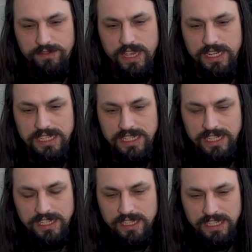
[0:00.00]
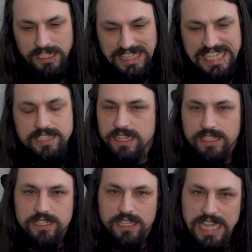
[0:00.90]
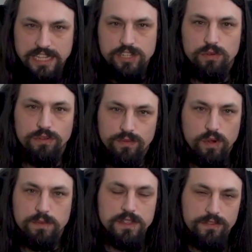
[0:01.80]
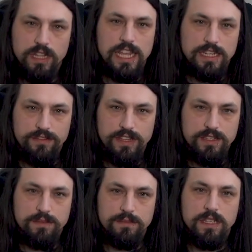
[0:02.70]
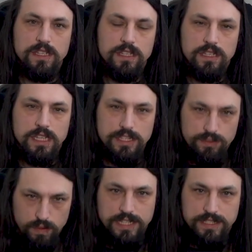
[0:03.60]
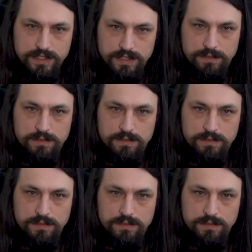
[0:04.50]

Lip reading: and least intellectual forms of collectivism is racism.